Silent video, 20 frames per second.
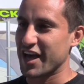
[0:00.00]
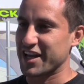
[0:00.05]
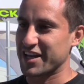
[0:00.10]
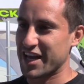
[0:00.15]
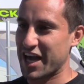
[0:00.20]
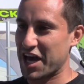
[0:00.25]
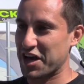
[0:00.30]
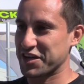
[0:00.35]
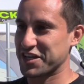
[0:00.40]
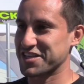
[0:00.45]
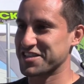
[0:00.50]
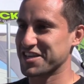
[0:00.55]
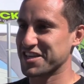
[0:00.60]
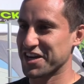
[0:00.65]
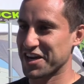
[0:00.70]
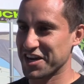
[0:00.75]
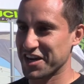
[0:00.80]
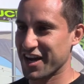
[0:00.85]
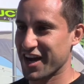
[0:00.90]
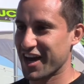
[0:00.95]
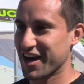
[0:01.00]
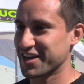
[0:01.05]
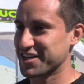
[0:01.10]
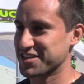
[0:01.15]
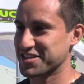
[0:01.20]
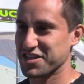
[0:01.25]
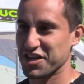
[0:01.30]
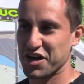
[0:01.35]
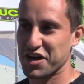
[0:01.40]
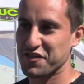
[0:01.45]
Now he's a young guy.
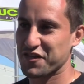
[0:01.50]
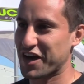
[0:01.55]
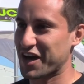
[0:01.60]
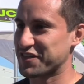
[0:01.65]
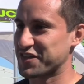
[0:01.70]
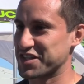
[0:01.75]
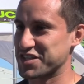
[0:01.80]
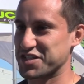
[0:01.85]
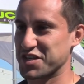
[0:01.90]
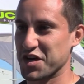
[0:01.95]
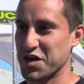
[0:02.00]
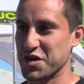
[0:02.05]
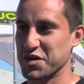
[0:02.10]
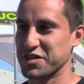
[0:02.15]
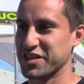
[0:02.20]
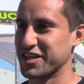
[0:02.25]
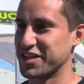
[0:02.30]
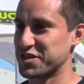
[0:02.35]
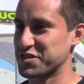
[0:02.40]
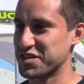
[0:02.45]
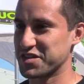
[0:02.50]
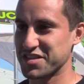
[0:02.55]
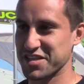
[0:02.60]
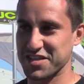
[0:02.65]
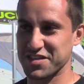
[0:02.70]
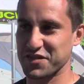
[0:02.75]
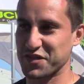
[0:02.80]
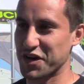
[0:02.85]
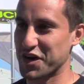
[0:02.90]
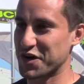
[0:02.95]
He's 35 years old. He uses
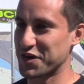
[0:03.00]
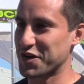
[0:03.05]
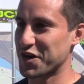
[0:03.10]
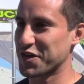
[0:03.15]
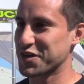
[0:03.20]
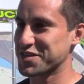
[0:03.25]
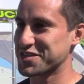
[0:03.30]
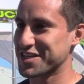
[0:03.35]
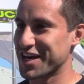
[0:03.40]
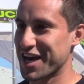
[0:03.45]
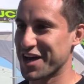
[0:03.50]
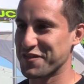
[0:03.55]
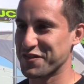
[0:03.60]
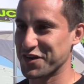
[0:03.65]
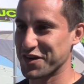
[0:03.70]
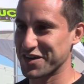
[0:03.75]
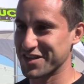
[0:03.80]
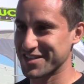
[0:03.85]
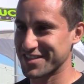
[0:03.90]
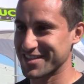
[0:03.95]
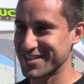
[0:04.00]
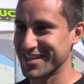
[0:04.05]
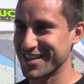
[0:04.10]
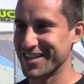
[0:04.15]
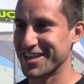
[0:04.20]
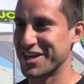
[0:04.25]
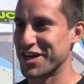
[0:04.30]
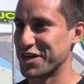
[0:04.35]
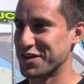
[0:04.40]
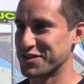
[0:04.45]
his phone all the time for his,
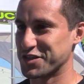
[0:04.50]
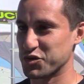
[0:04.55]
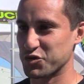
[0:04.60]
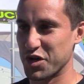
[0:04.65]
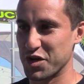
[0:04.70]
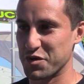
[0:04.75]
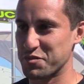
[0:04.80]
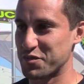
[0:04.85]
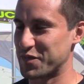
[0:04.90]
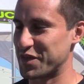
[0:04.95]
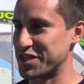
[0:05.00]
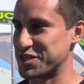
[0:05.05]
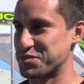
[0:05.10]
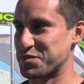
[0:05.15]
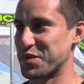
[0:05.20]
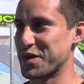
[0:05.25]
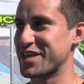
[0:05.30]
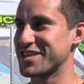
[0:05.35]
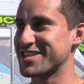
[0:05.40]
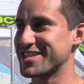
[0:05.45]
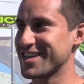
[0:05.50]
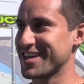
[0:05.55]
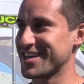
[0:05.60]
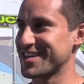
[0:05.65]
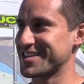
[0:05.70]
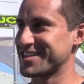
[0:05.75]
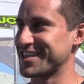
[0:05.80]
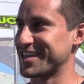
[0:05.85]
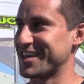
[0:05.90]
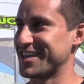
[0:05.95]
you know, to run his
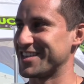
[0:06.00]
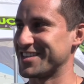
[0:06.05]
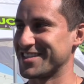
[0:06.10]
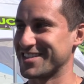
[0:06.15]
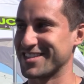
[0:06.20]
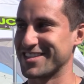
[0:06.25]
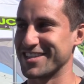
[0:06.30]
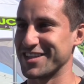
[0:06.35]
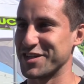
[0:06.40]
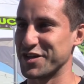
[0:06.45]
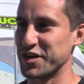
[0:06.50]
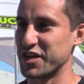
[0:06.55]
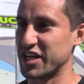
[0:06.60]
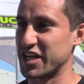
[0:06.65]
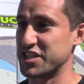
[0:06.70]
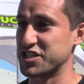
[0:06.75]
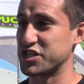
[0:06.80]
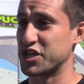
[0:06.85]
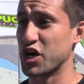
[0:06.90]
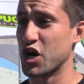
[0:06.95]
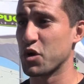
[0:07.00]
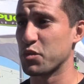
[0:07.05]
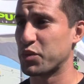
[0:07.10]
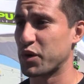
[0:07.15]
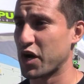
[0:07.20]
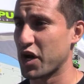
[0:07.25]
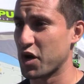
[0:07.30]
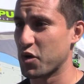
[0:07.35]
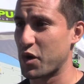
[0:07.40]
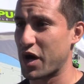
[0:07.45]
business. He's doing his
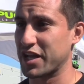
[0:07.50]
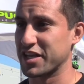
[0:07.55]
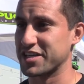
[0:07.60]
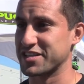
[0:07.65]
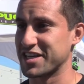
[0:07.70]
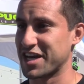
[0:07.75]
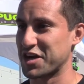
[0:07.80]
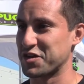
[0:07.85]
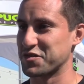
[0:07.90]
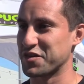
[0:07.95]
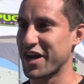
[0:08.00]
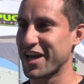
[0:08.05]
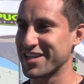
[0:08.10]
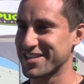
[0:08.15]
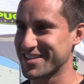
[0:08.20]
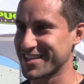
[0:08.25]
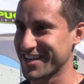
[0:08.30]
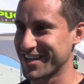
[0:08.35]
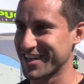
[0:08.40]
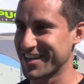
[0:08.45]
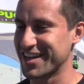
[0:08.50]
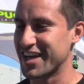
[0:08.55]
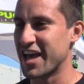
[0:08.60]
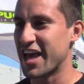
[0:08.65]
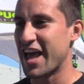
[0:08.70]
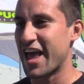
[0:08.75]
GoPro while he's out racing,